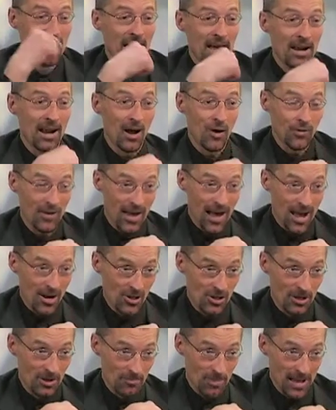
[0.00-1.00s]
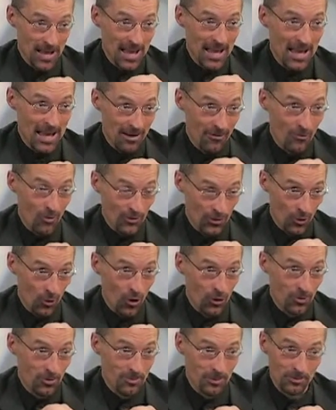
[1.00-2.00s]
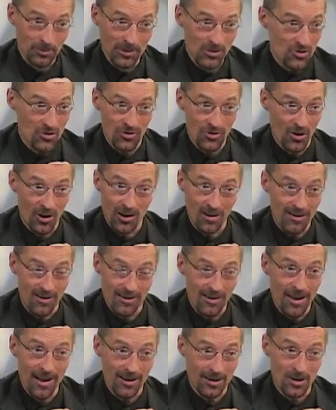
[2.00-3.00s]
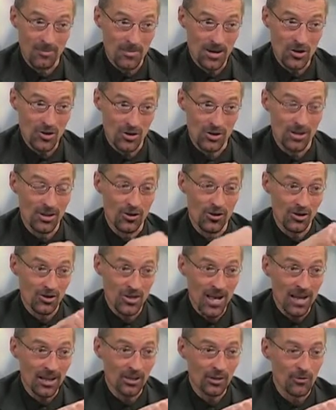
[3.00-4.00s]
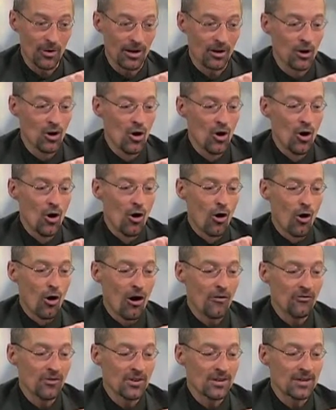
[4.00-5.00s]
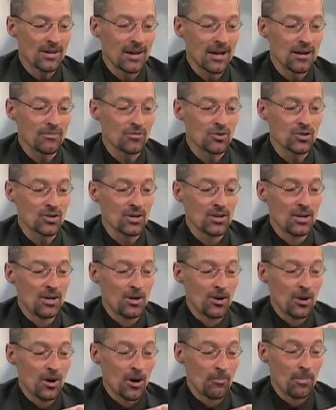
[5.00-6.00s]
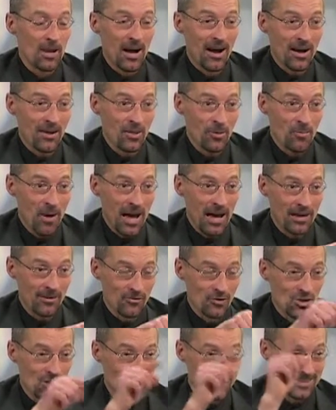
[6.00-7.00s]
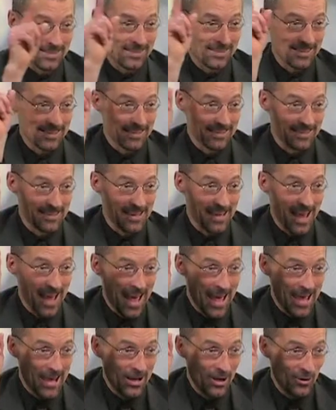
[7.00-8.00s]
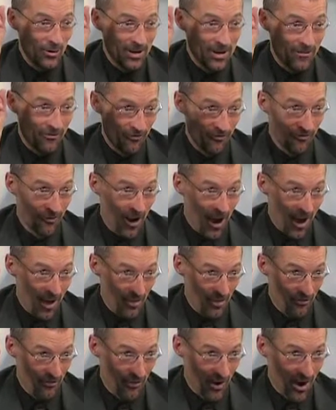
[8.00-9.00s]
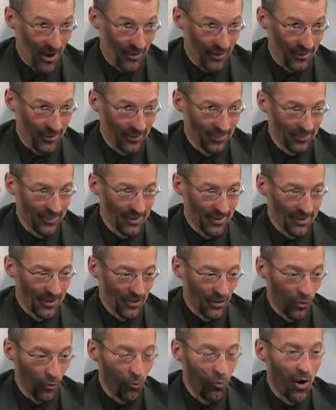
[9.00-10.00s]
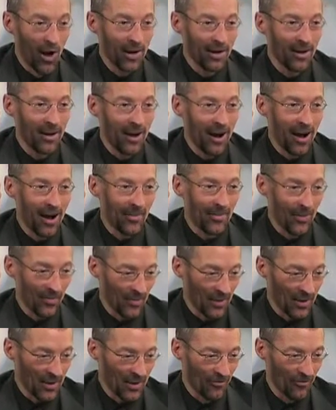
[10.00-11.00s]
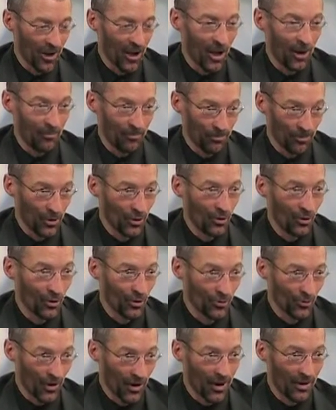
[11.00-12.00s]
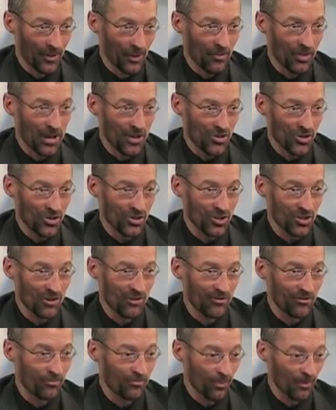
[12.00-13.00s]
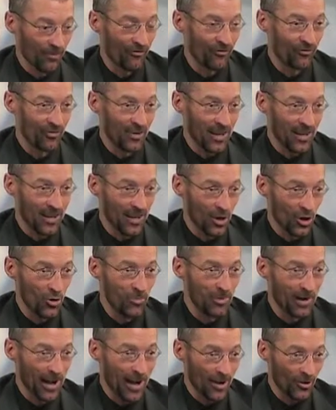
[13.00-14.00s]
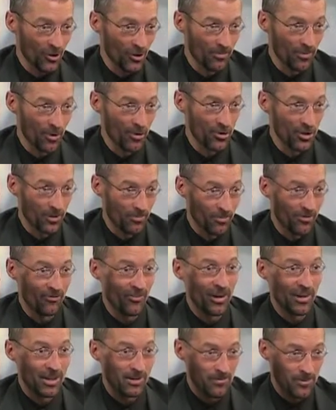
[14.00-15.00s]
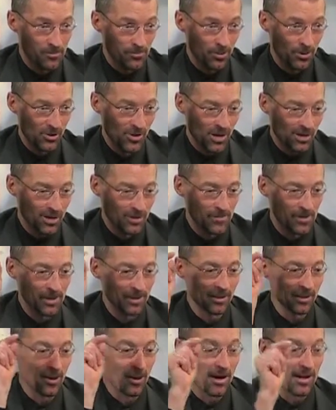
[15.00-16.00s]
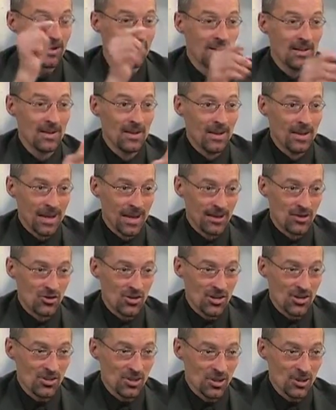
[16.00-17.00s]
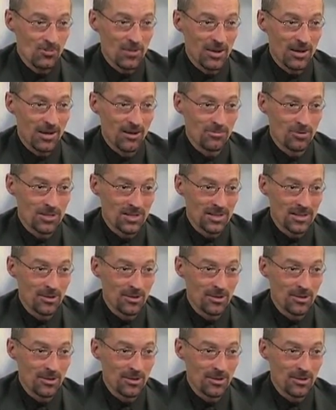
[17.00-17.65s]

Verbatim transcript: and how they actually behave, what their ultimate beliefs in their heart are not commensurate. And you're exactly right. Oftentimes, behind the back of Jesus is the angry God the Father. The one God that they develop, you know, on the basis of taking human attributes and perfecting them and projecting them onto God. And Jesus becomes the